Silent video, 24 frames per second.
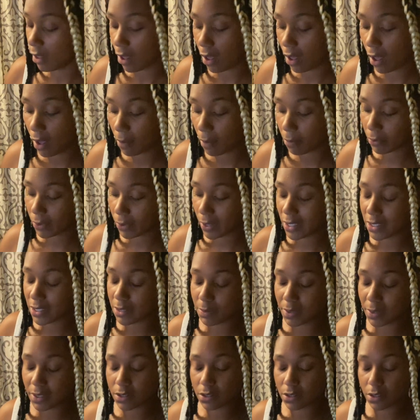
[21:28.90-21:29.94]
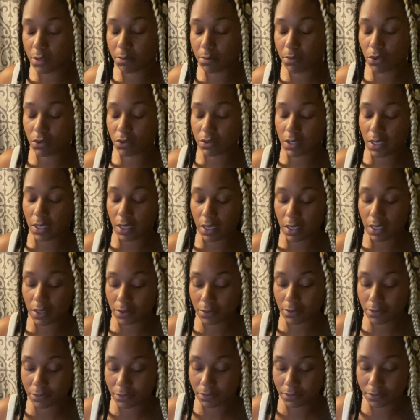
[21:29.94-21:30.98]
All praise be to the Most High.
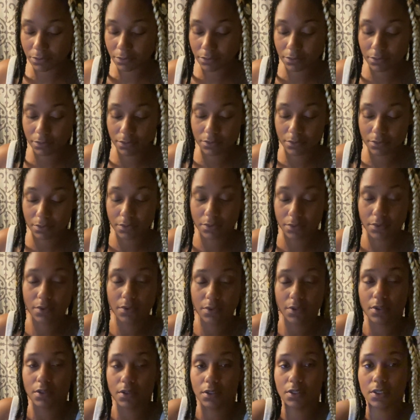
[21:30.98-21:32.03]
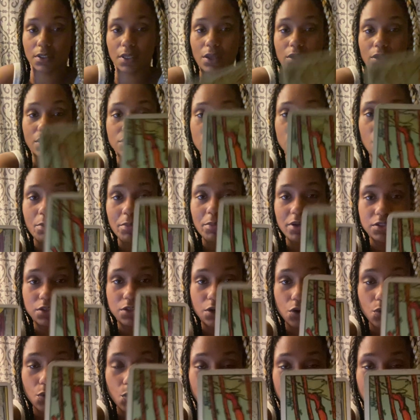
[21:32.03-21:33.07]
Now these karmics are
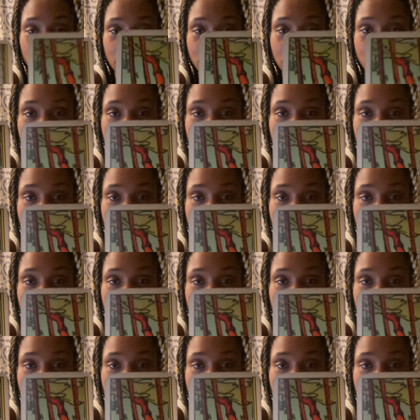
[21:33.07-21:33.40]
quitting.